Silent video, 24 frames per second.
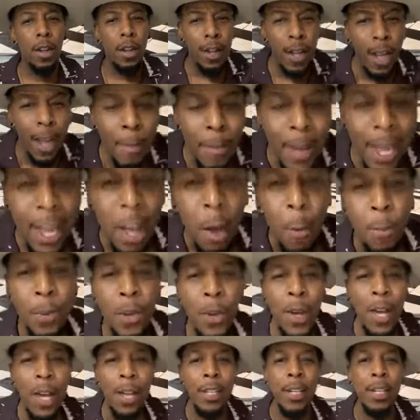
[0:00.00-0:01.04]
Let me help
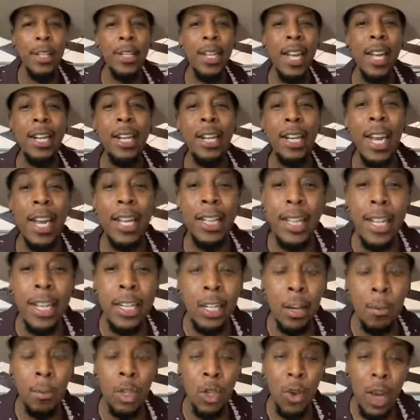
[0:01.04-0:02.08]
you understand it like
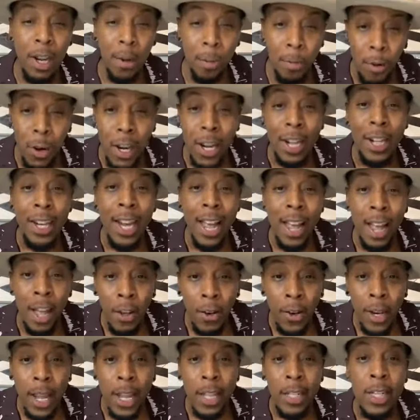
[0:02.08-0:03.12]
this. I'm gonna try to break it
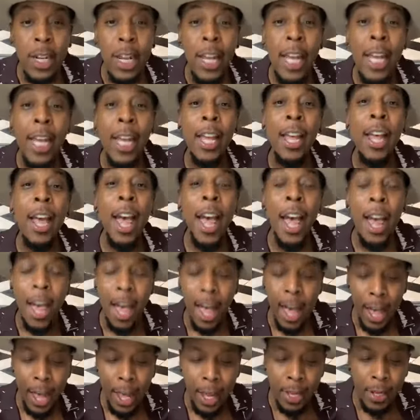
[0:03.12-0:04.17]
down as
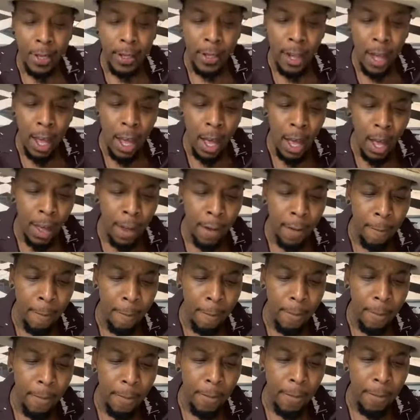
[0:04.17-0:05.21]
as
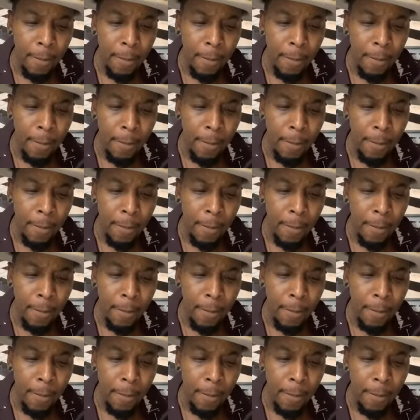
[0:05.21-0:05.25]
um,